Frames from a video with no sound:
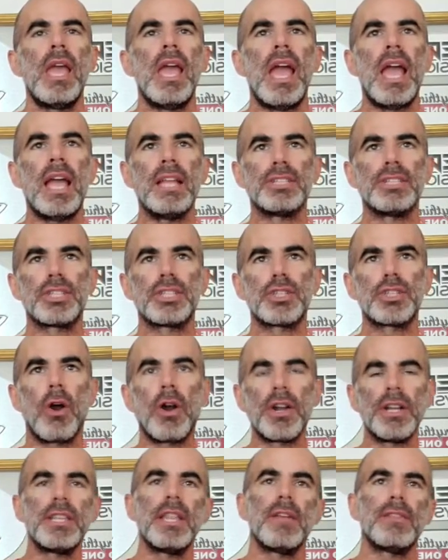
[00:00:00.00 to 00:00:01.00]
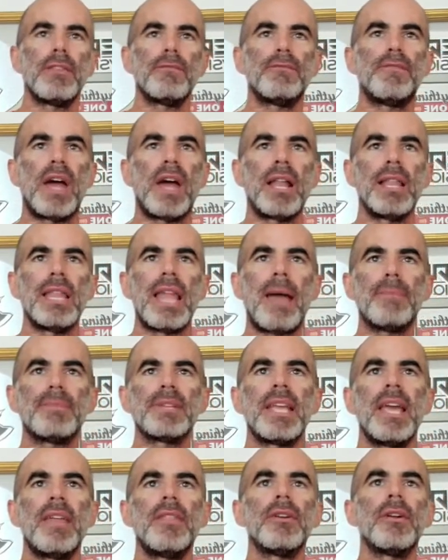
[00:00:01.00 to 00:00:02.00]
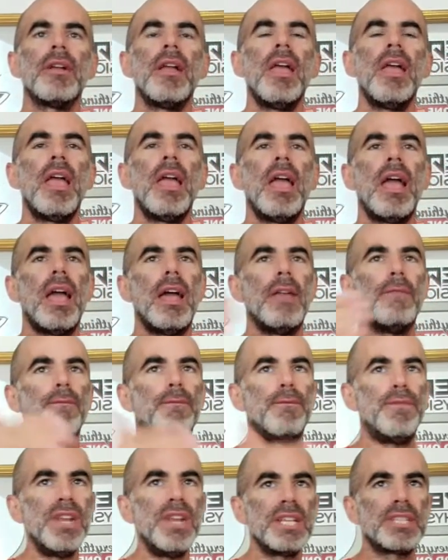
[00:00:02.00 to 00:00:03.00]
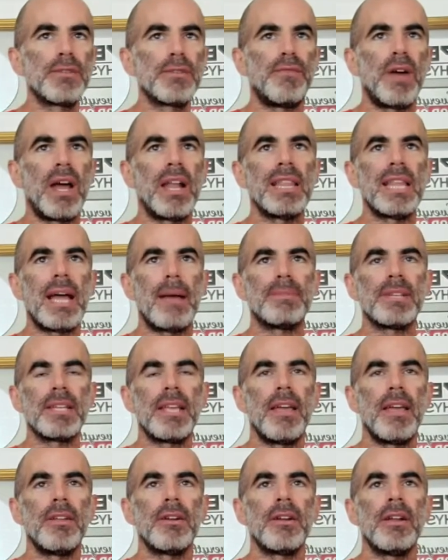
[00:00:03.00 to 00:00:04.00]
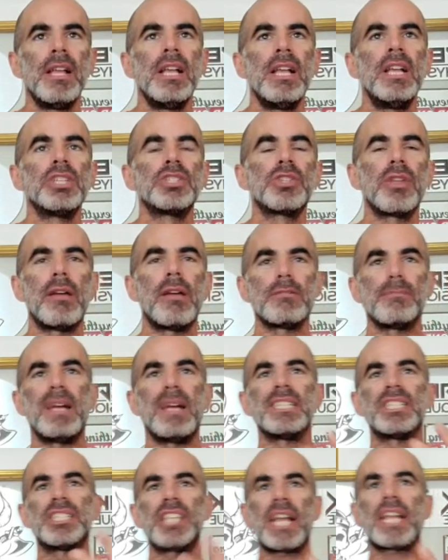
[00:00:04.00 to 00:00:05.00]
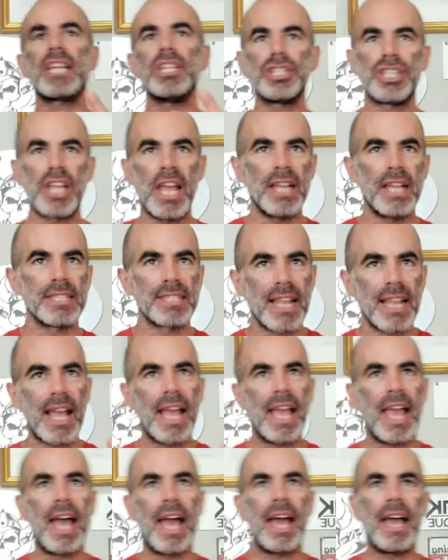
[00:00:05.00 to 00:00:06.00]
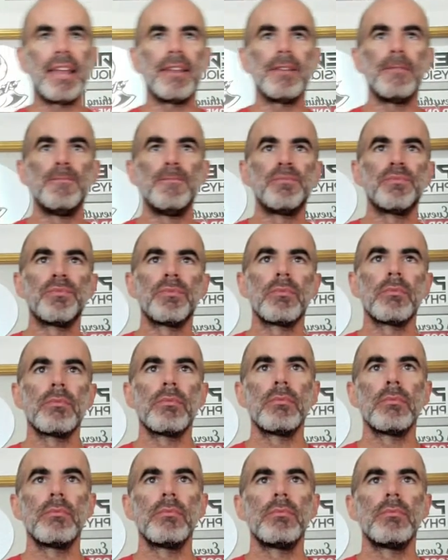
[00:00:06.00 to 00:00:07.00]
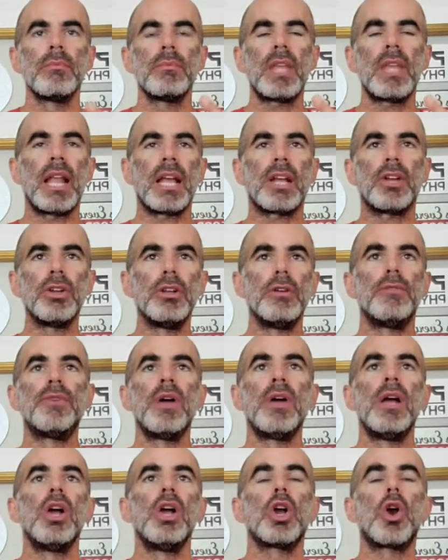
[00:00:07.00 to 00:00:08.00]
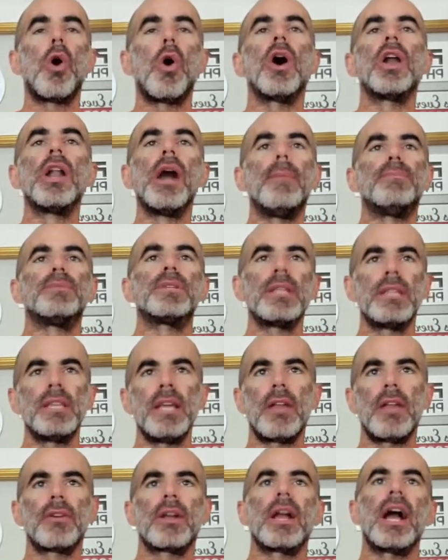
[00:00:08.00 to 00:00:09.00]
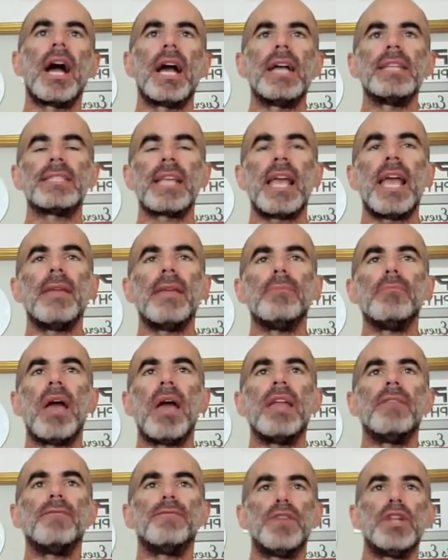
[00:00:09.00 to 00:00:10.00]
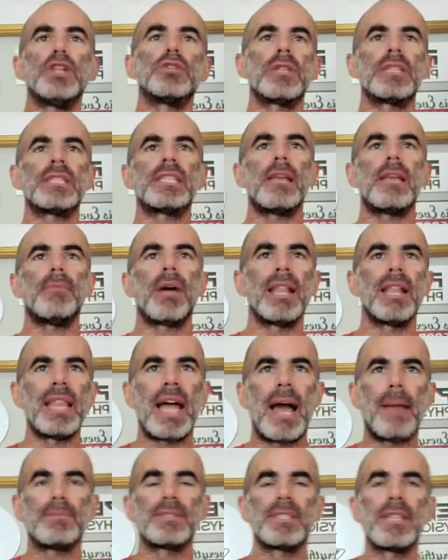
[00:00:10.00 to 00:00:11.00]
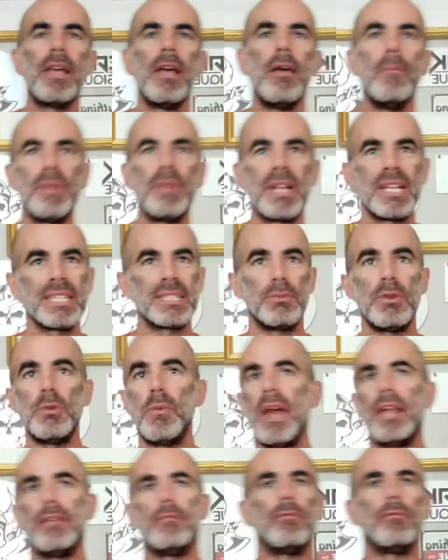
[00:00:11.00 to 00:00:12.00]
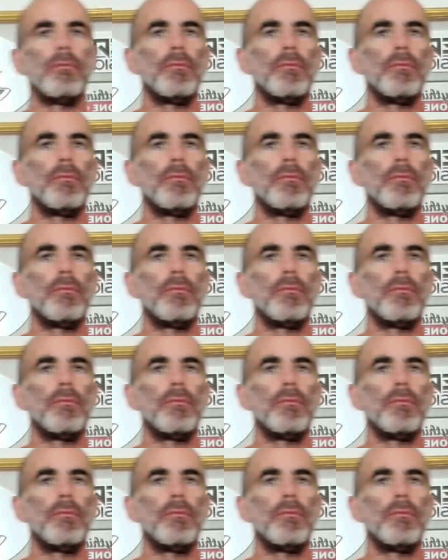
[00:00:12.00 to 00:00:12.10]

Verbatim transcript: and started the final lap together and finished the final lap together so that was my second chance that I had that I could have caught up to the other guys and, and finished with the same amount of laps because we went